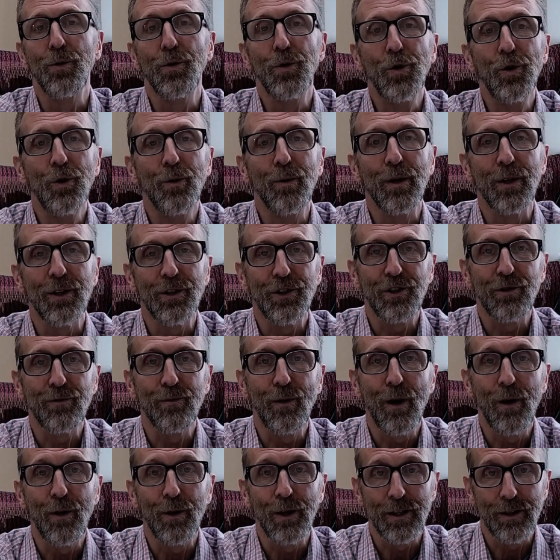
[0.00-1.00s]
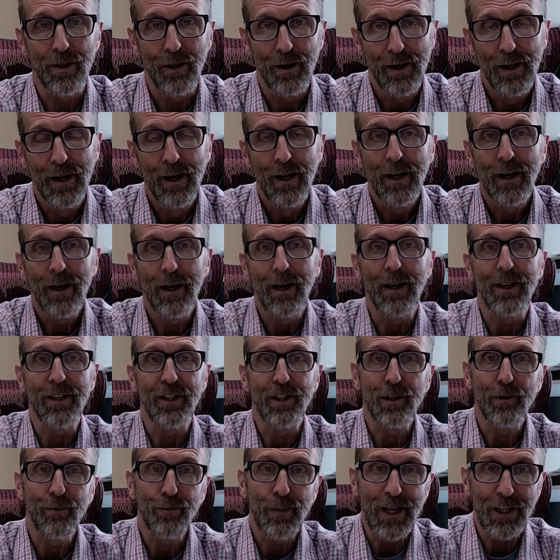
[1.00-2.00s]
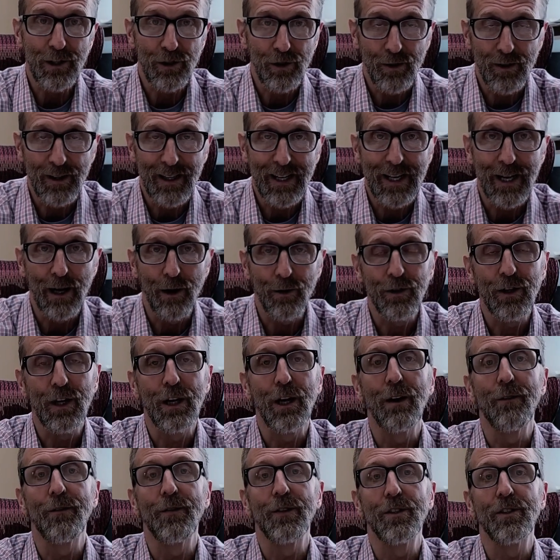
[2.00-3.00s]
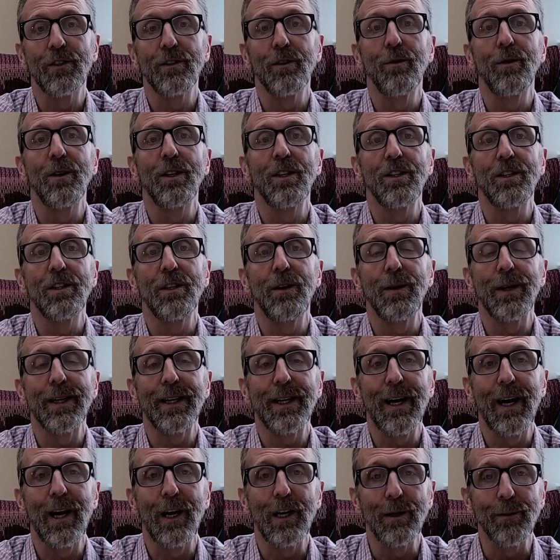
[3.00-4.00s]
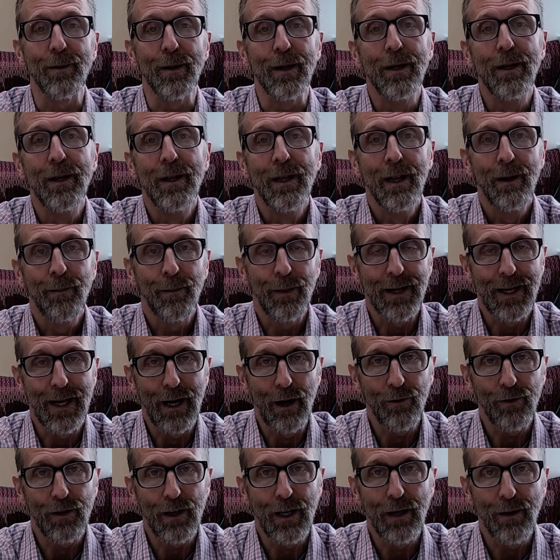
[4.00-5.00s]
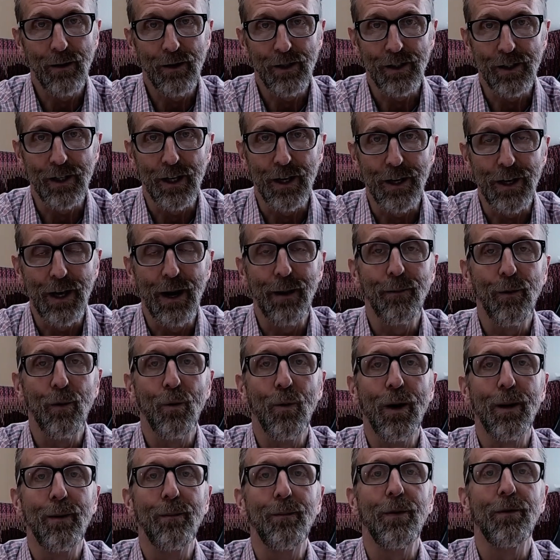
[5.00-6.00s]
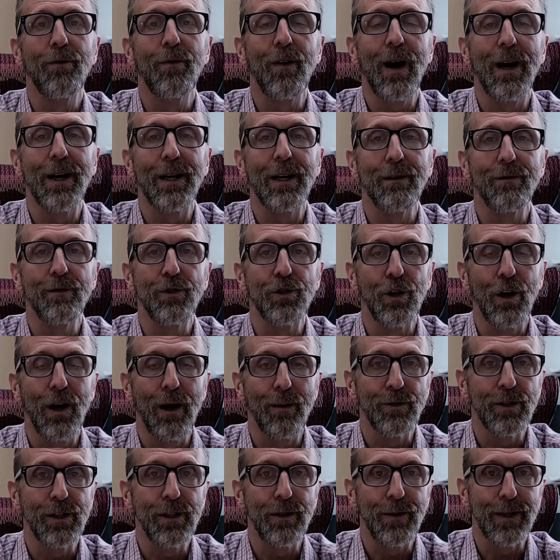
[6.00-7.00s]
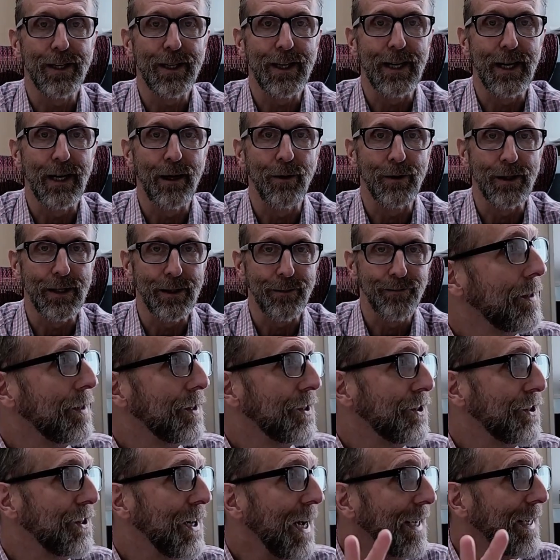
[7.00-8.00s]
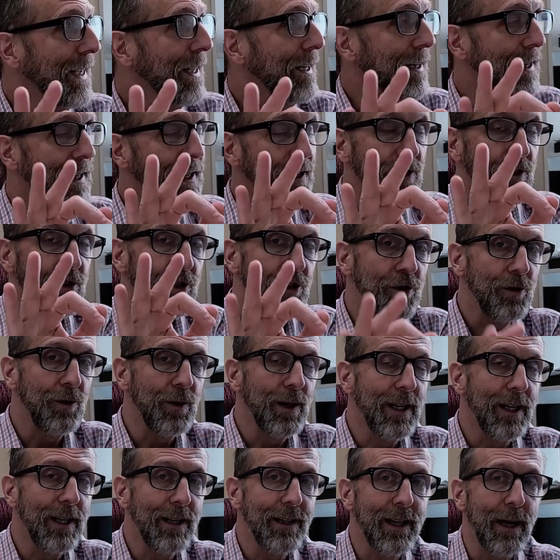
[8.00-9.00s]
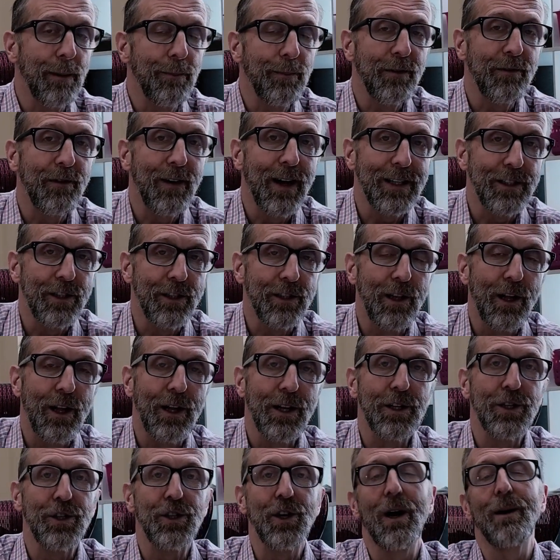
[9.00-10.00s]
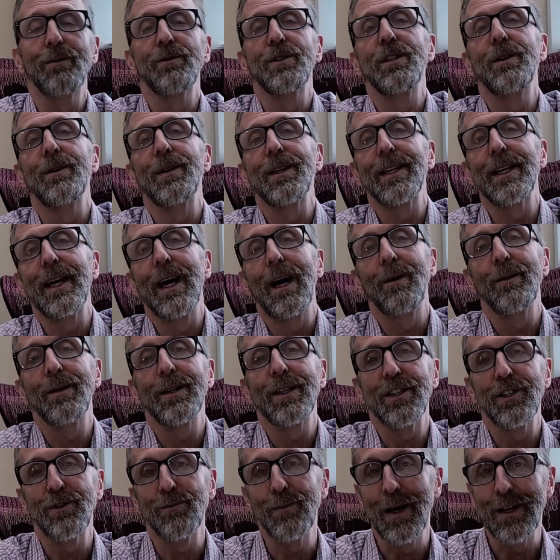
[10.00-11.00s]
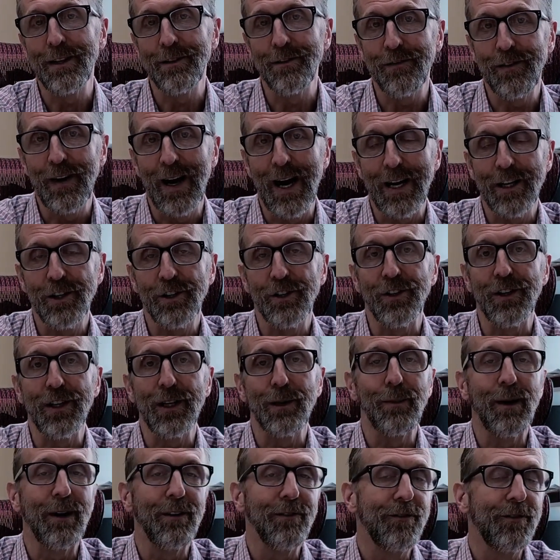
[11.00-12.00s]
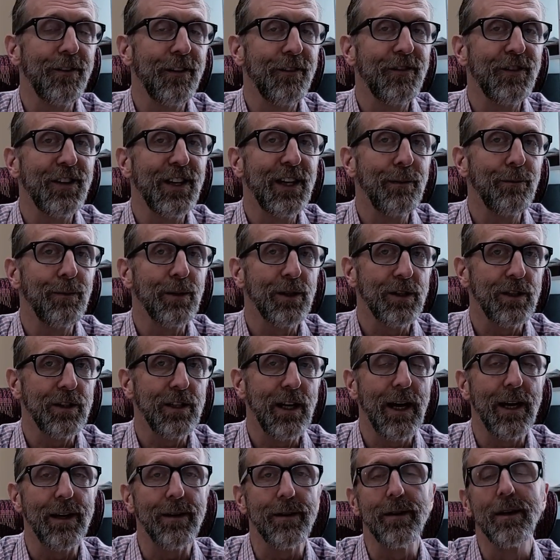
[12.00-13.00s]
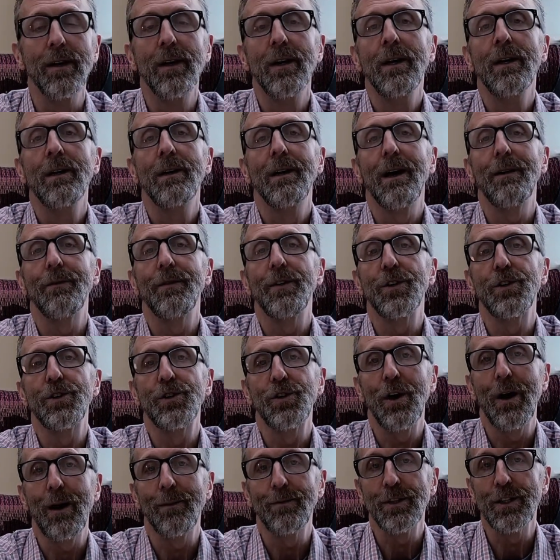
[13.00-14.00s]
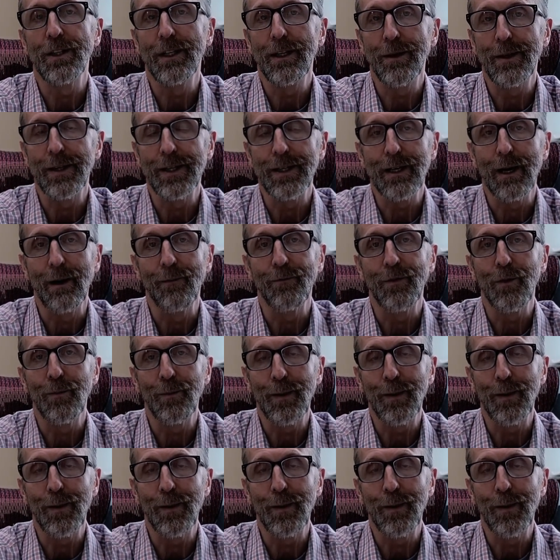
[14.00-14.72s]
numerous smaller specialty healthcare facilities in Erie County, but healthcare is the number one provider of jobs in Erie County. The second industry that provides a lot of jobs in Erie County is manufacturing. About 15% of the jobs in Erie come from